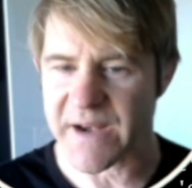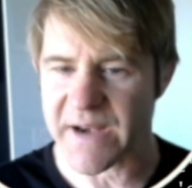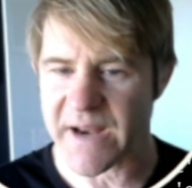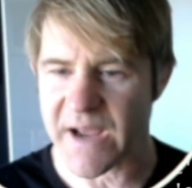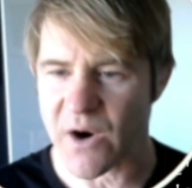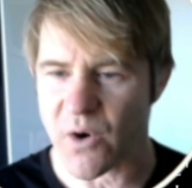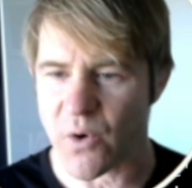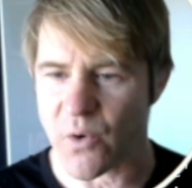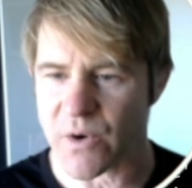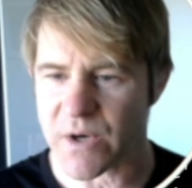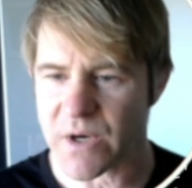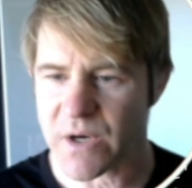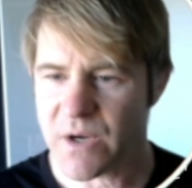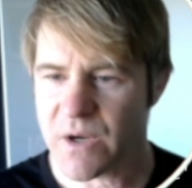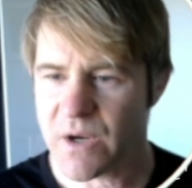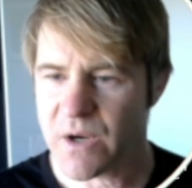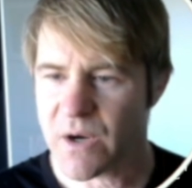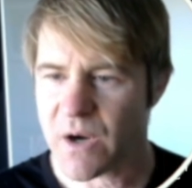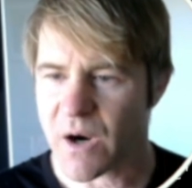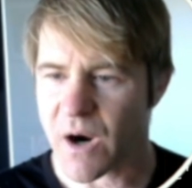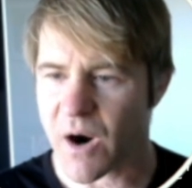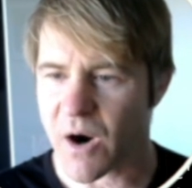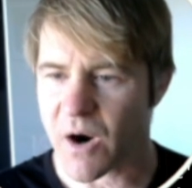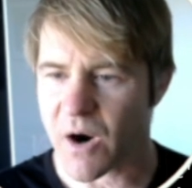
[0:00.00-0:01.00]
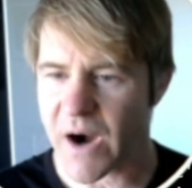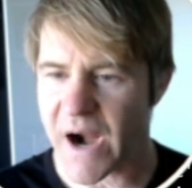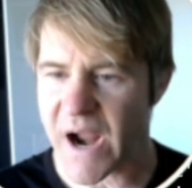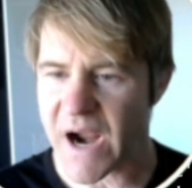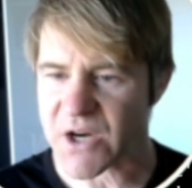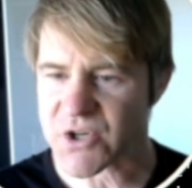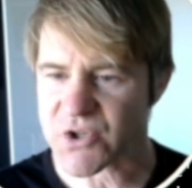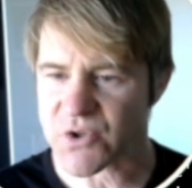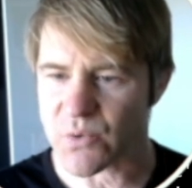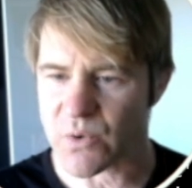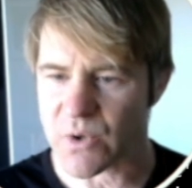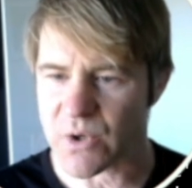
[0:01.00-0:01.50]
out our
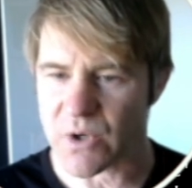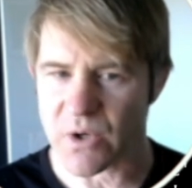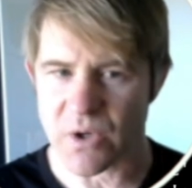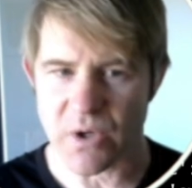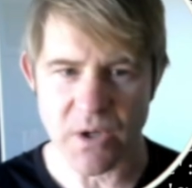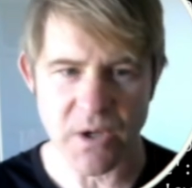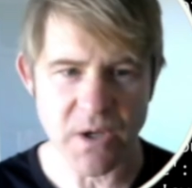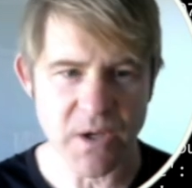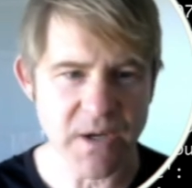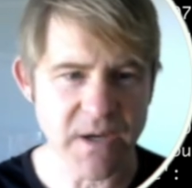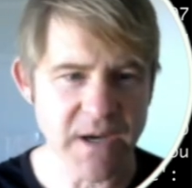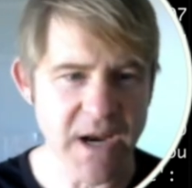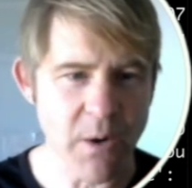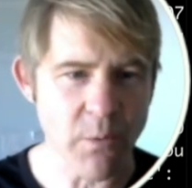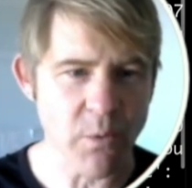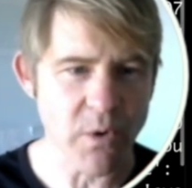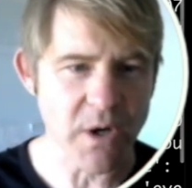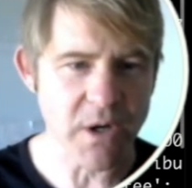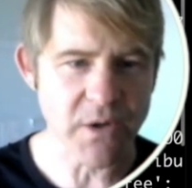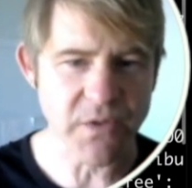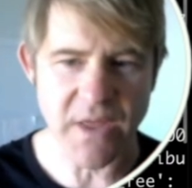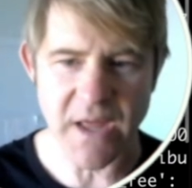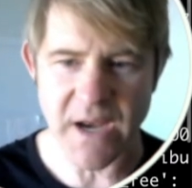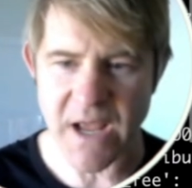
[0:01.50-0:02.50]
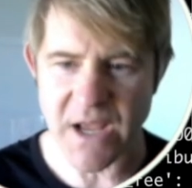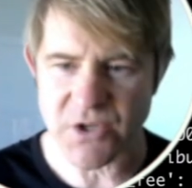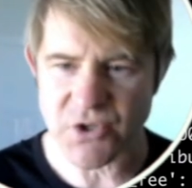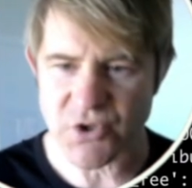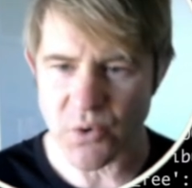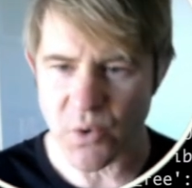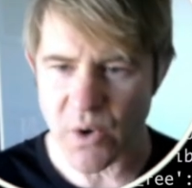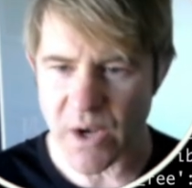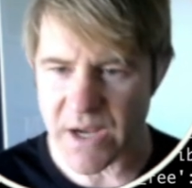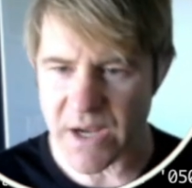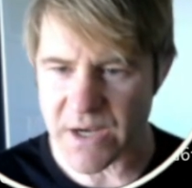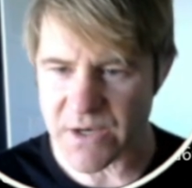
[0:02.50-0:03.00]
actual network that had
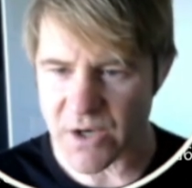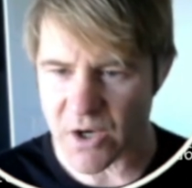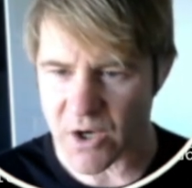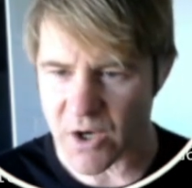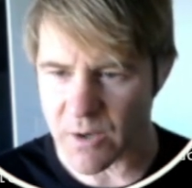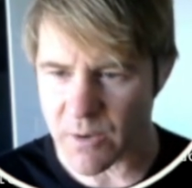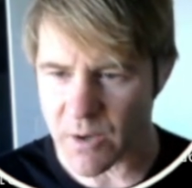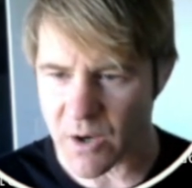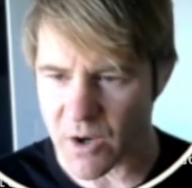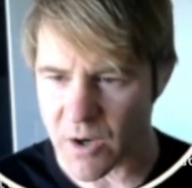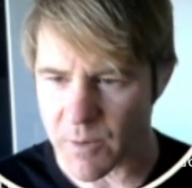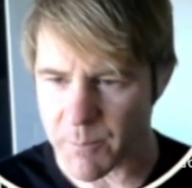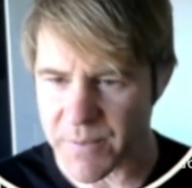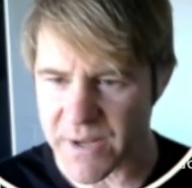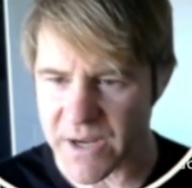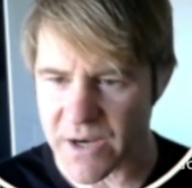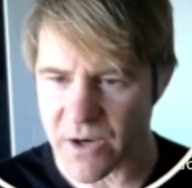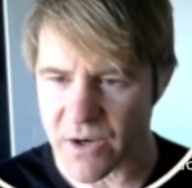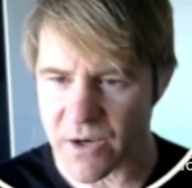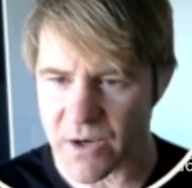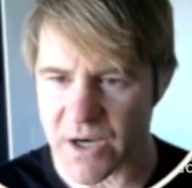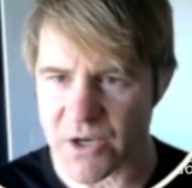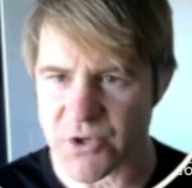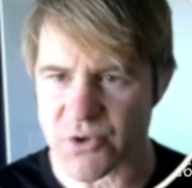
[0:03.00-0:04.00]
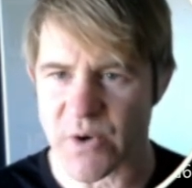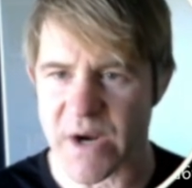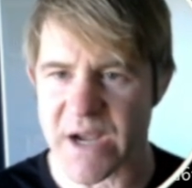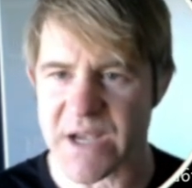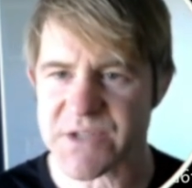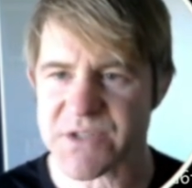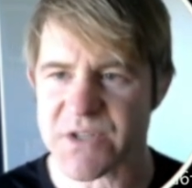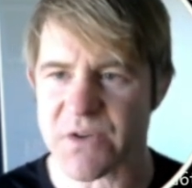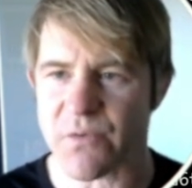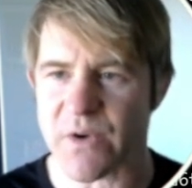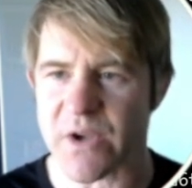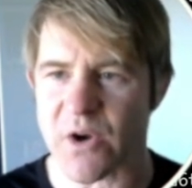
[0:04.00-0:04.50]
joined, our peer
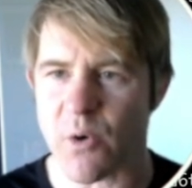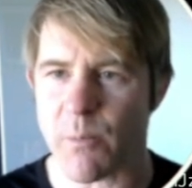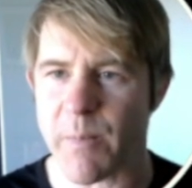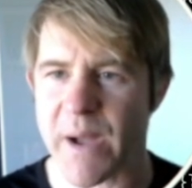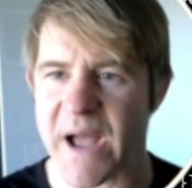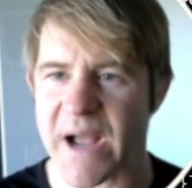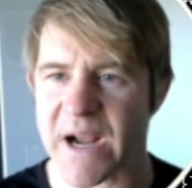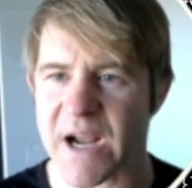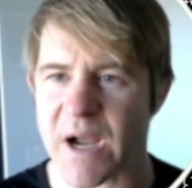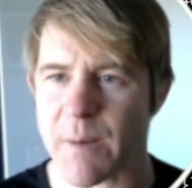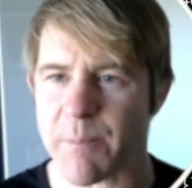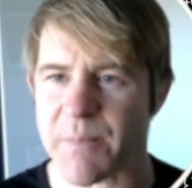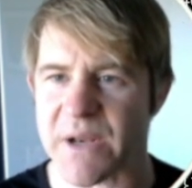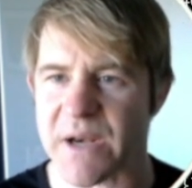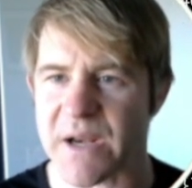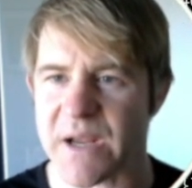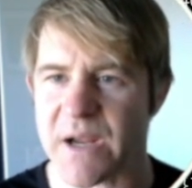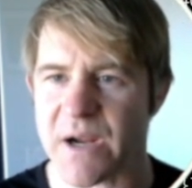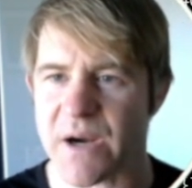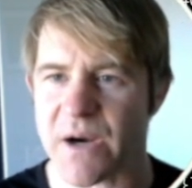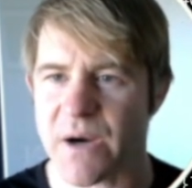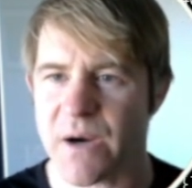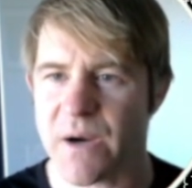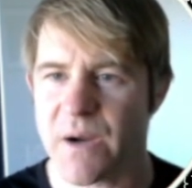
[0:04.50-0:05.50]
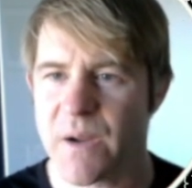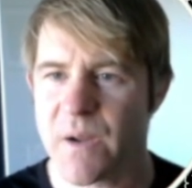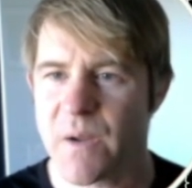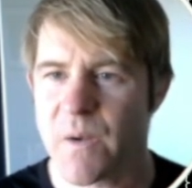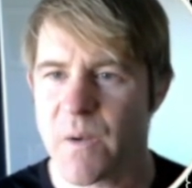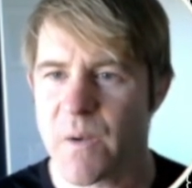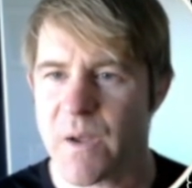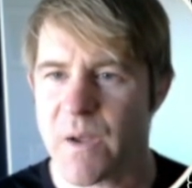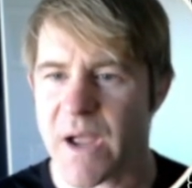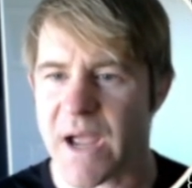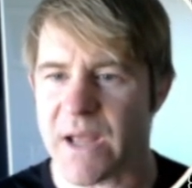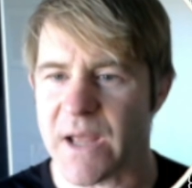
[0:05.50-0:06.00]
address, if we go back up in here
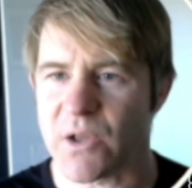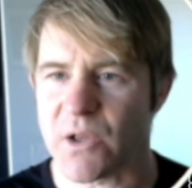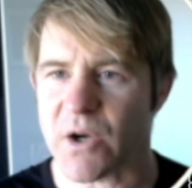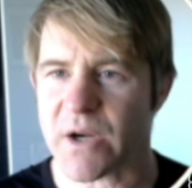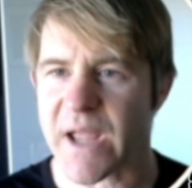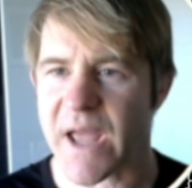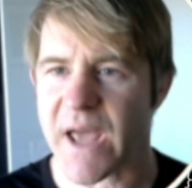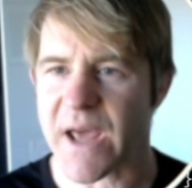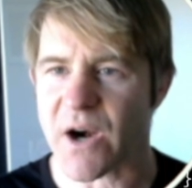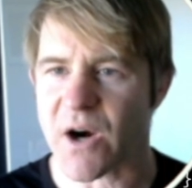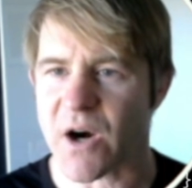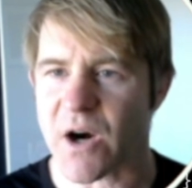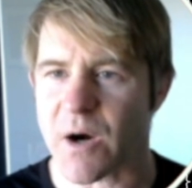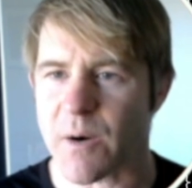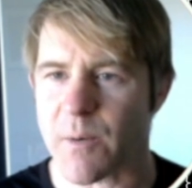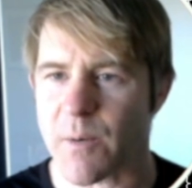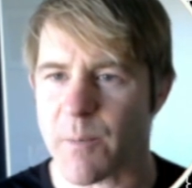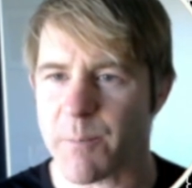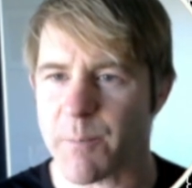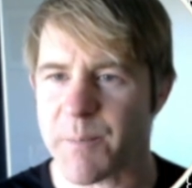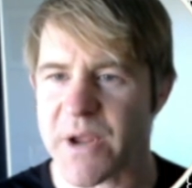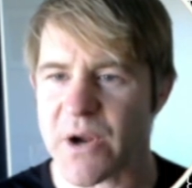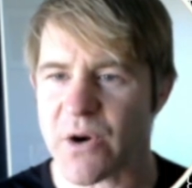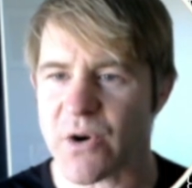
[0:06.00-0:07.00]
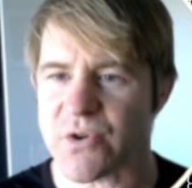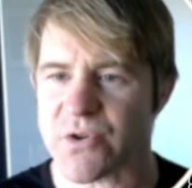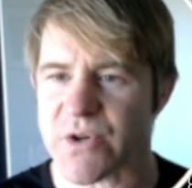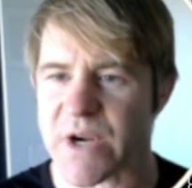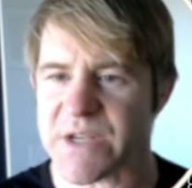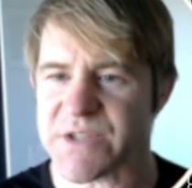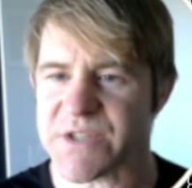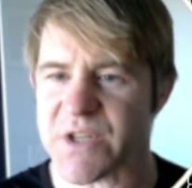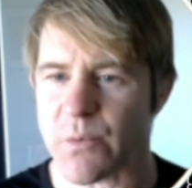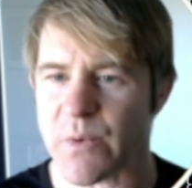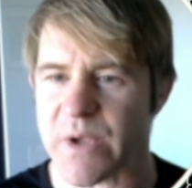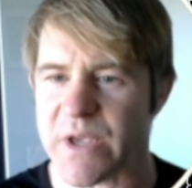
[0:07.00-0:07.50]
and look at our peer address
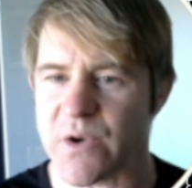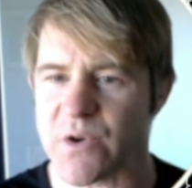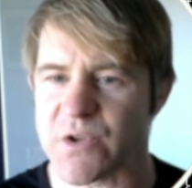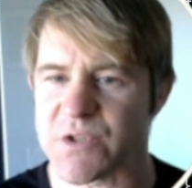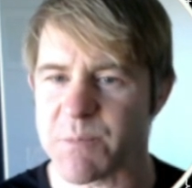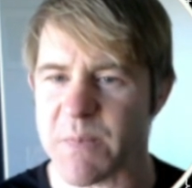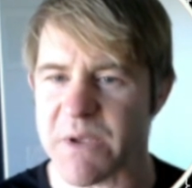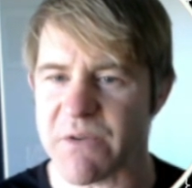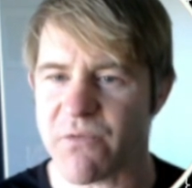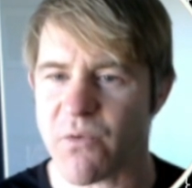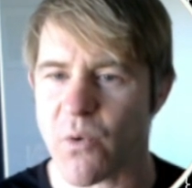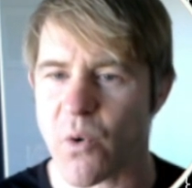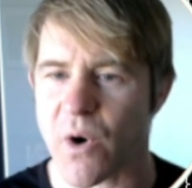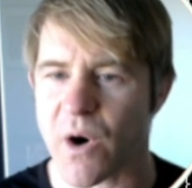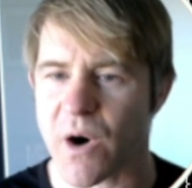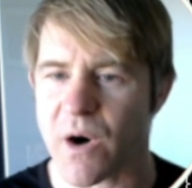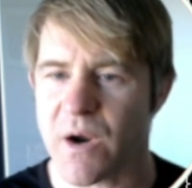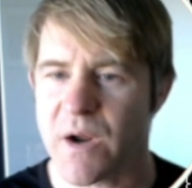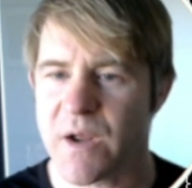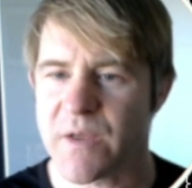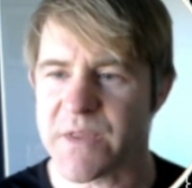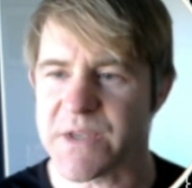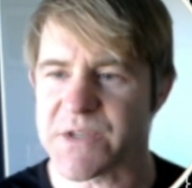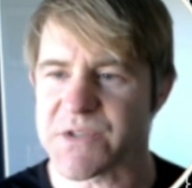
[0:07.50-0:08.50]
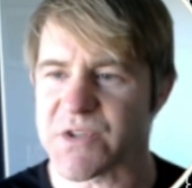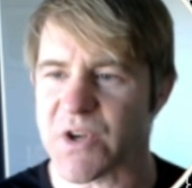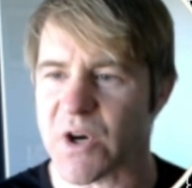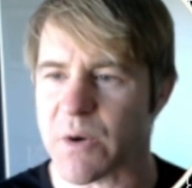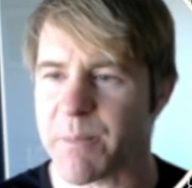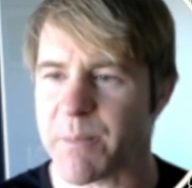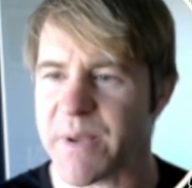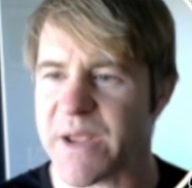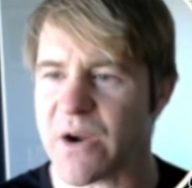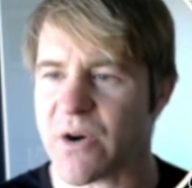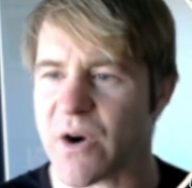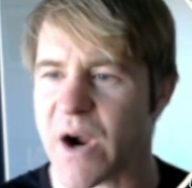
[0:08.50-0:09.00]
that we used before, this is our
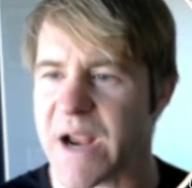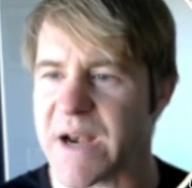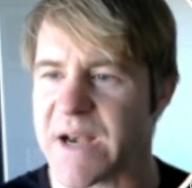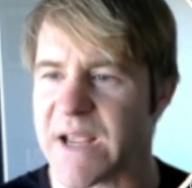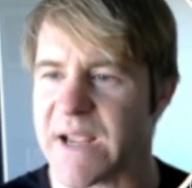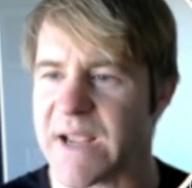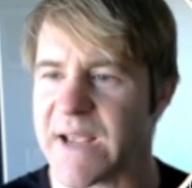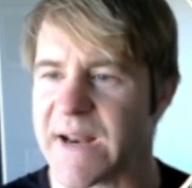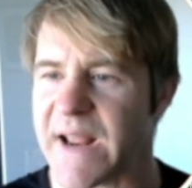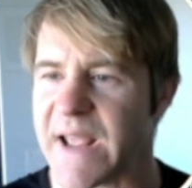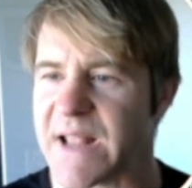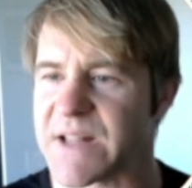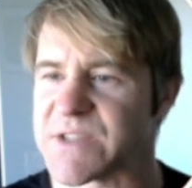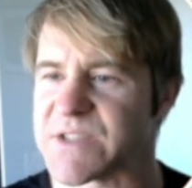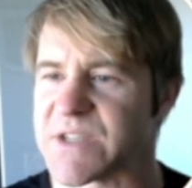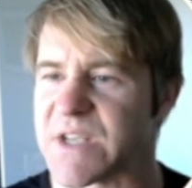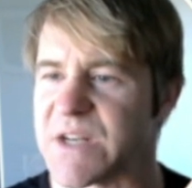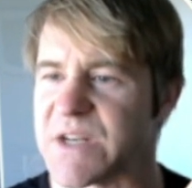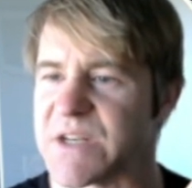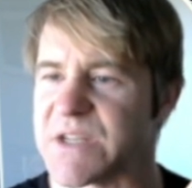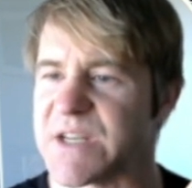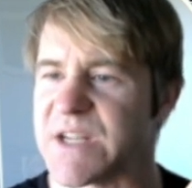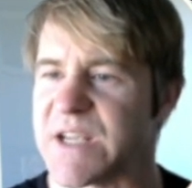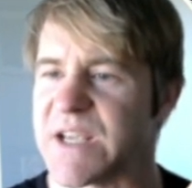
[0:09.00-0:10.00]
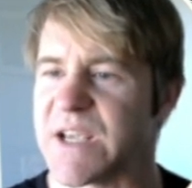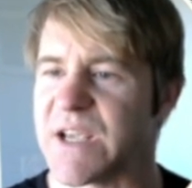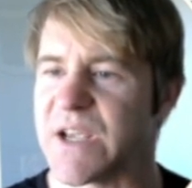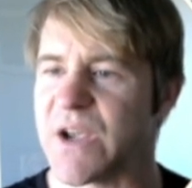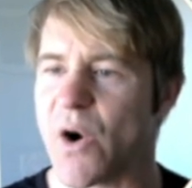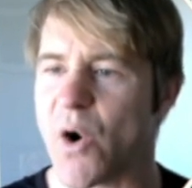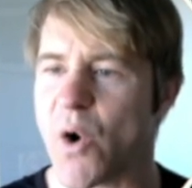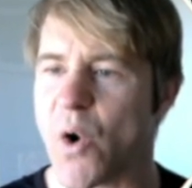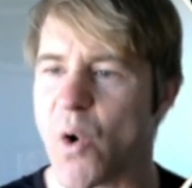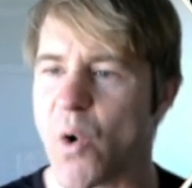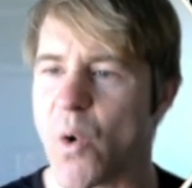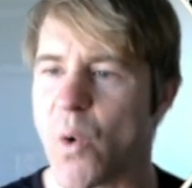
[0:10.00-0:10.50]
peer ID. It ends in
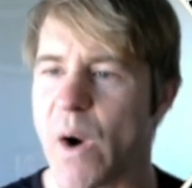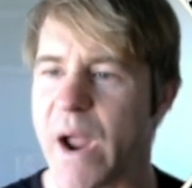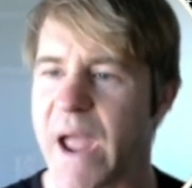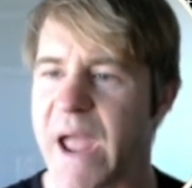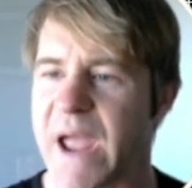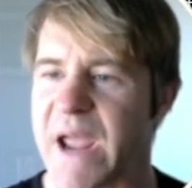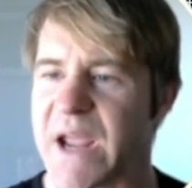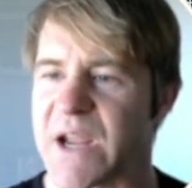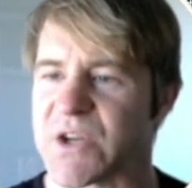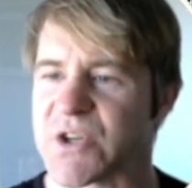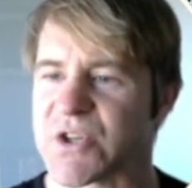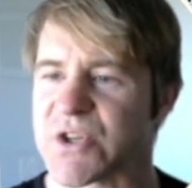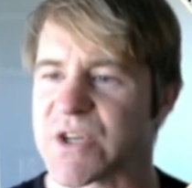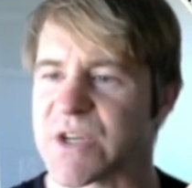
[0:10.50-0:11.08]
DOHCS.